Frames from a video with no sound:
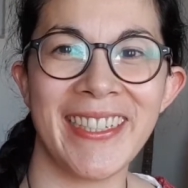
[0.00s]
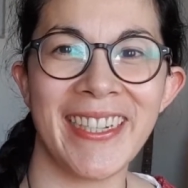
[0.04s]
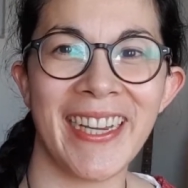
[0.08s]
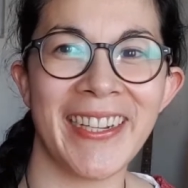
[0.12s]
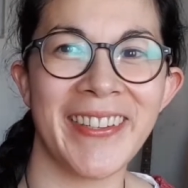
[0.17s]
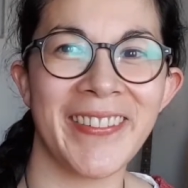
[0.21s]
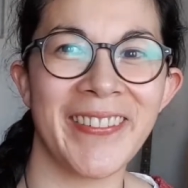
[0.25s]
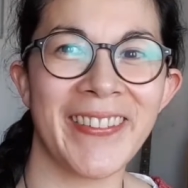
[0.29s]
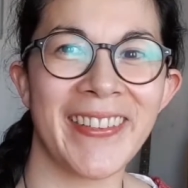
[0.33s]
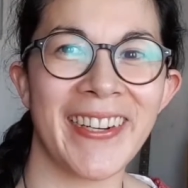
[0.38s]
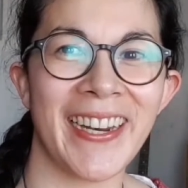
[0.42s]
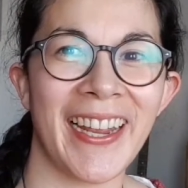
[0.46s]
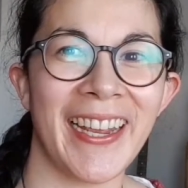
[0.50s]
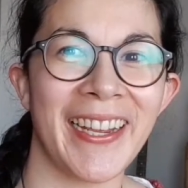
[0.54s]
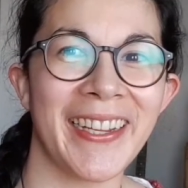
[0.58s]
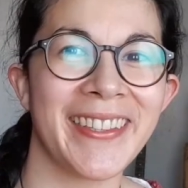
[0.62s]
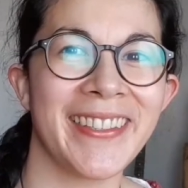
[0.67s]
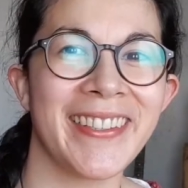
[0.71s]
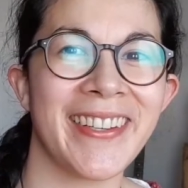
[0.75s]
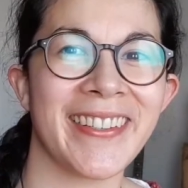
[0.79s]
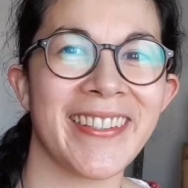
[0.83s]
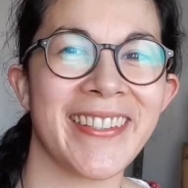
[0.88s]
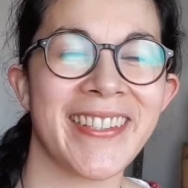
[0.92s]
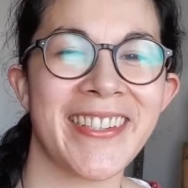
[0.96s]
I don't like
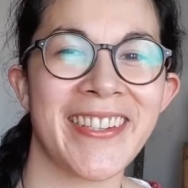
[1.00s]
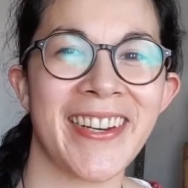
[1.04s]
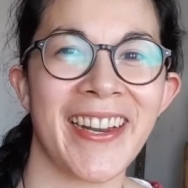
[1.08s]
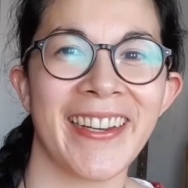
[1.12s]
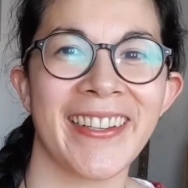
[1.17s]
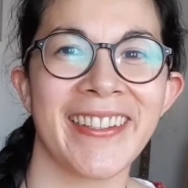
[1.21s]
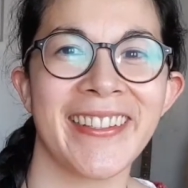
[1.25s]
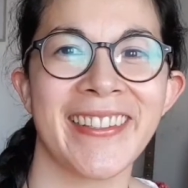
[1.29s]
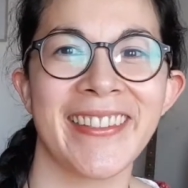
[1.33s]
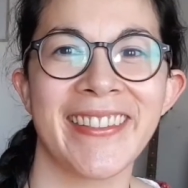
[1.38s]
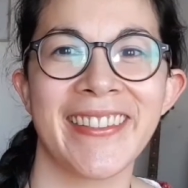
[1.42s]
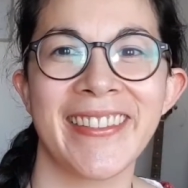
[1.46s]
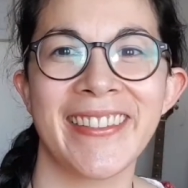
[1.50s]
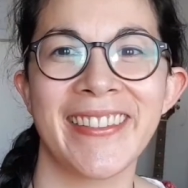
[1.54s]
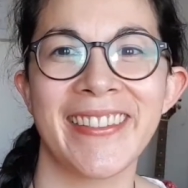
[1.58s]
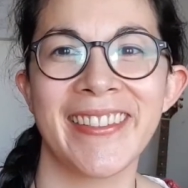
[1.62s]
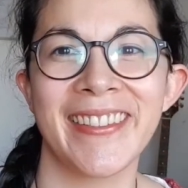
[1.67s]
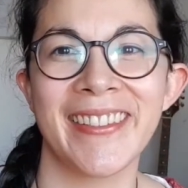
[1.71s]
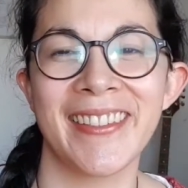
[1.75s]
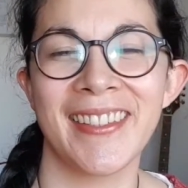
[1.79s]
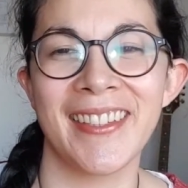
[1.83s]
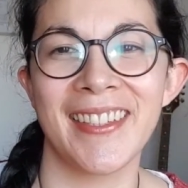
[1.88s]
dust jackets